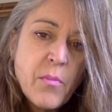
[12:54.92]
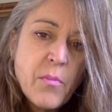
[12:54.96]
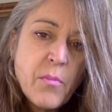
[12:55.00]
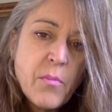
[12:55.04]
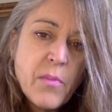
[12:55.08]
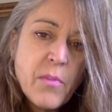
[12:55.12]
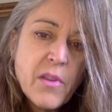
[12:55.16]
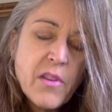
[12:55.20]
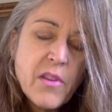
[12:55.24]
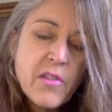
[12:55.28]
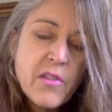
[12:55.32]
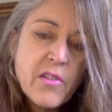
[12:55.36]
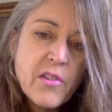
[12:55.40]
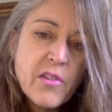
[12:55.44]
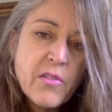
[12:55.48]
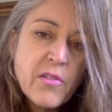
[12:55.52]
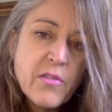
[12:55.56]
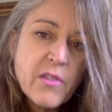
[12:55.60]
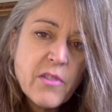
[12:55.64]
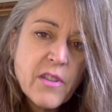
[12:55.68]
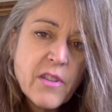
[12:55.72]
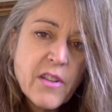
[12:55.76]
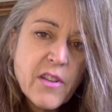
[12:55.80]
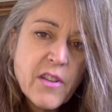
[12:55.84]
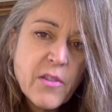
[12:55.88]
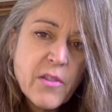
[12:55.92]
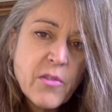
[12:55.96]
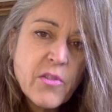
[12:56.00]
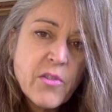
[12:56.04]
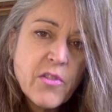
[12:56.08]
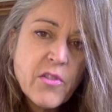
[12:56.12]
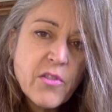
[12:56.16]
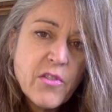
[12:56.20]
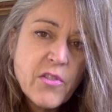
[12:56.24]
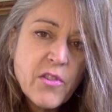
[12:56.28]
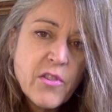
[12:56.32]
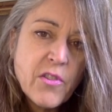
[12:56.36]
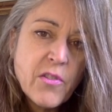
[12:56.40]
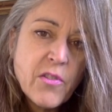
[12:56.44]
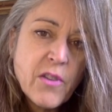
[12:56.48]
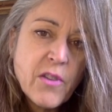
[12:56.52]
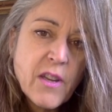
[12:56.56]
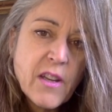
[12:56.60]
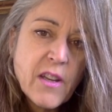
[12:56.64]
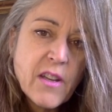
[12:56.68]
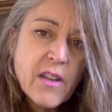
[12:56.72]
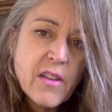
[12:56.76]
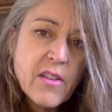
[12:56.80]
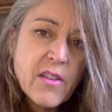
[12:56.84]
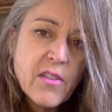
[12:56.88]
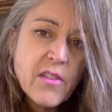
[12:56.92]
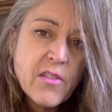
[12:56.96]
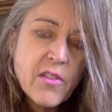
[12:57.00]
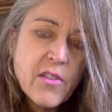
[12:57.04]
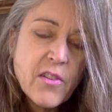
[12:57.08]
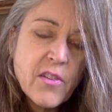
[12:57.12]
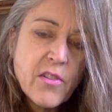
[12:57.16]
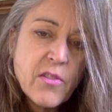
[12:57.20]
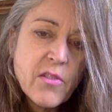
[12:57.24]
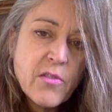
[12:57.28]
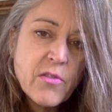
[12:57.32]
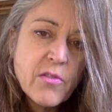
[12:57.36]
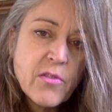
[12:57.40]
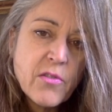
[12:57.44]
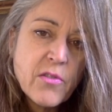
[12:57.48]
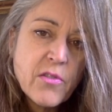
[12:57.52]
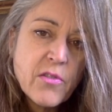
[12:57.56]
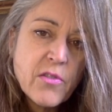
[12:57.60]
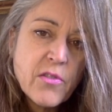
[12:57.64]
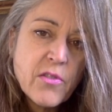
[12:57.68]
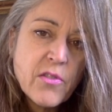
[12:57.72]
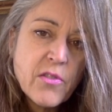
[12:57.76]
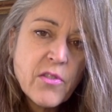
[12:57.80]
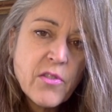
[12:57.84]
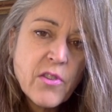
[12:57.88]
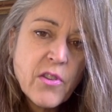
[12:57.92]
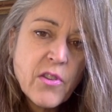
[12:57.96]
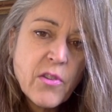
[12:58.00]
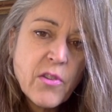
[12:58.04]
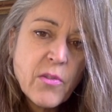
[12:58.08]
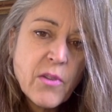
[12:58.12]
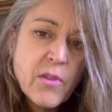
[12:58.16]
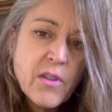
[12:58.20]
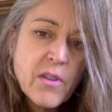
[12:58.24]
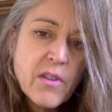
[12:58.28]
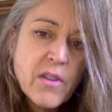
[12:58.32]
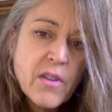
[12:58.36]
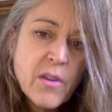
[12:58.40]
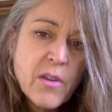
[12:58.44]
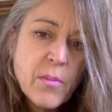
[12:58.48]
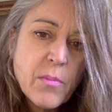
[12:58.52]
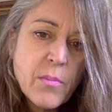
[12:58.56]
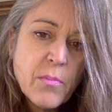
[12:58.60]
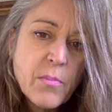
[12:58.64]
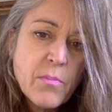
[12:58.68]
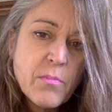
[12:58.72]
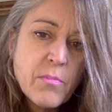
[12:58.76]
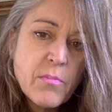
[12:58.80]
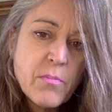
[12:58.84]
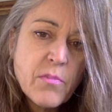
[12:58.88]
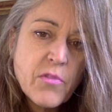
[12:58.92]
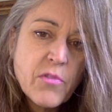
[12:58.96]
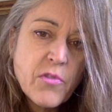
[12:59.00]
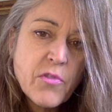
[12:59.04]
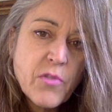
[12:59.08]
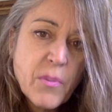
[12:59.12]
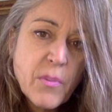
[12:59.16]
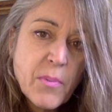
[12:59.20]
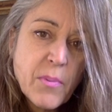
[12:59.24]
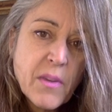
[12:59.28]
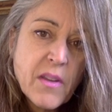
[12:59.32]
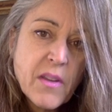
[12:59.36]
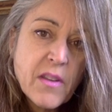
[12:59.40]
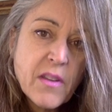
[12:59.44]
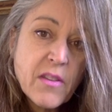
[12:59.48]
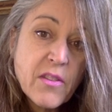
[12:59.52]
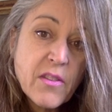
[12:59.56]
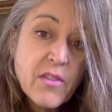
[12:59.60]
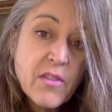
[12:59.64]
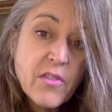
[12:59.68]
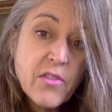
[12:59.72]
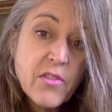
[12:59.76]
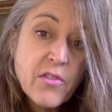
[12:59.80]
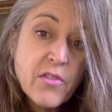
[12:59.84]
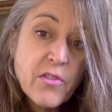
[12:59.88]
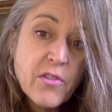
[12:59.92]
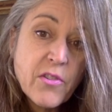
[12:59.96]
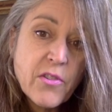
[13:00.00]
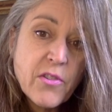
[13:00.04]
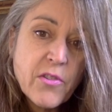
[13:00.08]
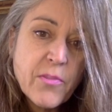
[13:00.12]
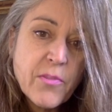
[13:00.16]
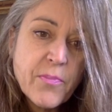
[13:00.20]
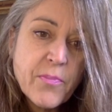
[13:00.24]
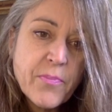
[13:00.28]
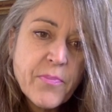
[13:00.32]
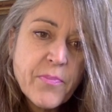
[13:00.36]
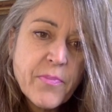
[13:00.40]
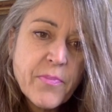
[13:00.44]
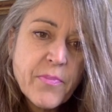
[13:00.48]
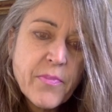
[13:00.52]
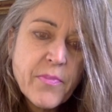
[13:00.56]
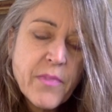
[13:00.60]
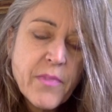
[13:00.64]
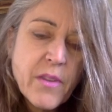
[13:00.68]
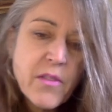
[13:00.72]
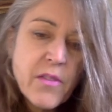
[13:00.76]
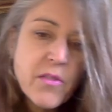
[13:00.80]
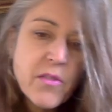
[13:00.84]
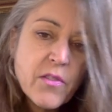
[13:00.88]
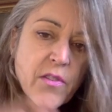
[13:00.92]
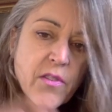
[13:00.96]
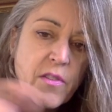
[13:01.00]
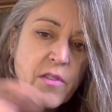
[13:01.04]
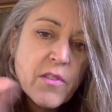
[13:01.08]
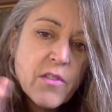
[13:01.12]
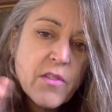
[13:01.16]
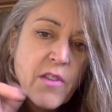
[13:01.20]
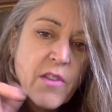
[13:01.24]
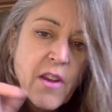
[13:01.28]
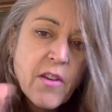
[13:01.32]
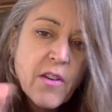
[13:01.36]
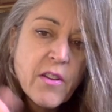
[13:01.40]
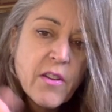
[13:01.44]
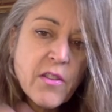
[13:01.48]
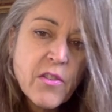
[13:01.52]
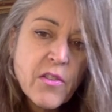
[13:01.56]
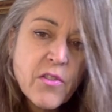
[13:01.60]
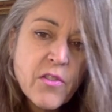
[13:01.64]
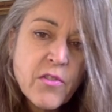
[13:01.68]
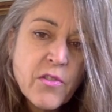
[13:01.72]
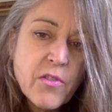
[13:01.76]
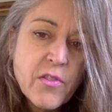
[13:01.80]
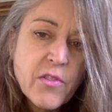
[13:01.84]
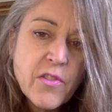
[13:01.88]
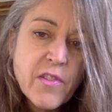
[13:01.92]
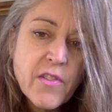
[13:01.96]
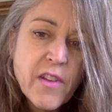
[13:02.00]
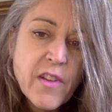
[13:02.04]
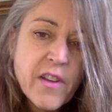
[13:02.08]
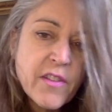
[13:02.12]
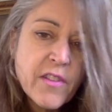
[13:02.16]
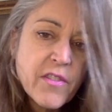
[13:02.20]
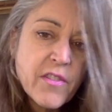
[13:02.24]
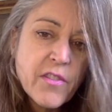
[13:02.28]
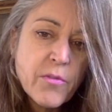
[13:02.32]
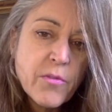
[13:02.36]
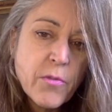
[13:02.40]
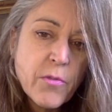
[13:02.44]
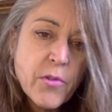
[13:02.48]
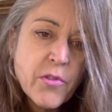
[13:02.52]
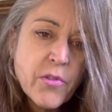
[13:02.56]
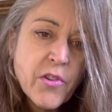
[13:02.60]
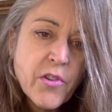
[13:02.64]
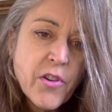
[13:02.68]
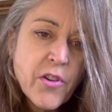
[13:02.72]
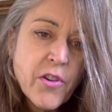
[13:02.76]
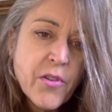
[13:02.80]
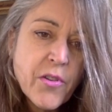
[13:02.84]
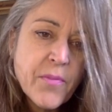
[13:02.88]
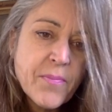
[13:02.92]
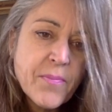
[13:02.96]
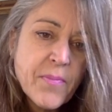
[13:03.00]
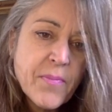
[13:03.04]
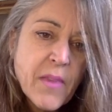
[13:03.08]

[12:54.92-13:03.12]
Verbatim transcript: But you don't really know what you're doing, you know, so you end up stripping the screw, tearing the screw slots, it won't turn.